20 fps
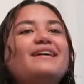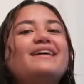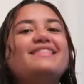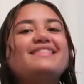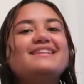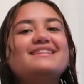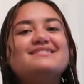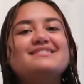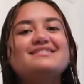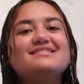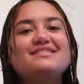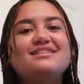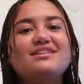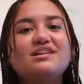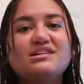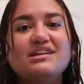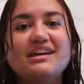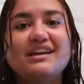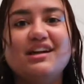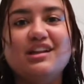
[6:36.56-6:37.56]
Okay, this doesn't
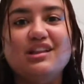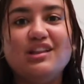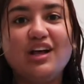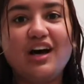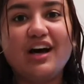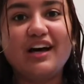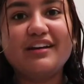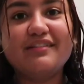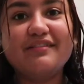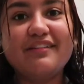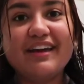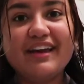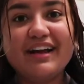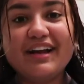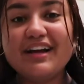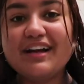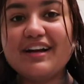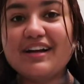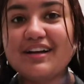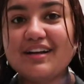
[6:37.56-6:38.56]
look like a lot of
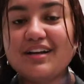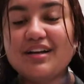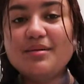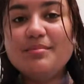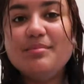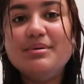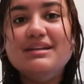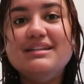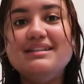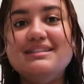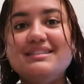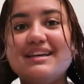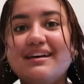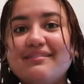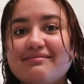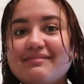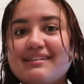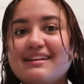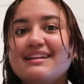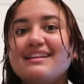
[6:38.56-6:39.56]
hair, but it
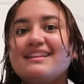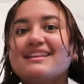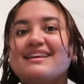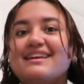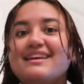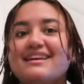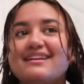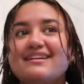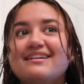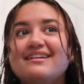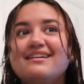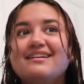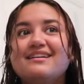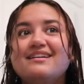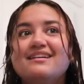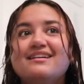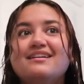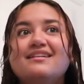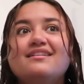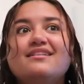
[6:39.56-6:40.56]
definitely
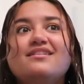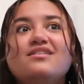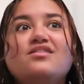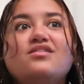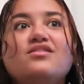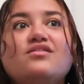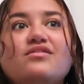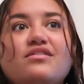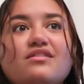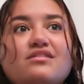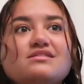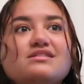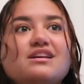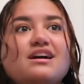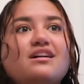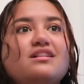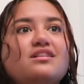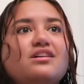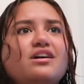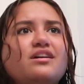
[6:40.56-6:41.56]
feels
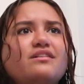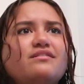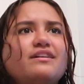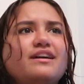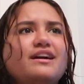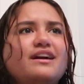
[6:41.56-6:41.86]
like a lot of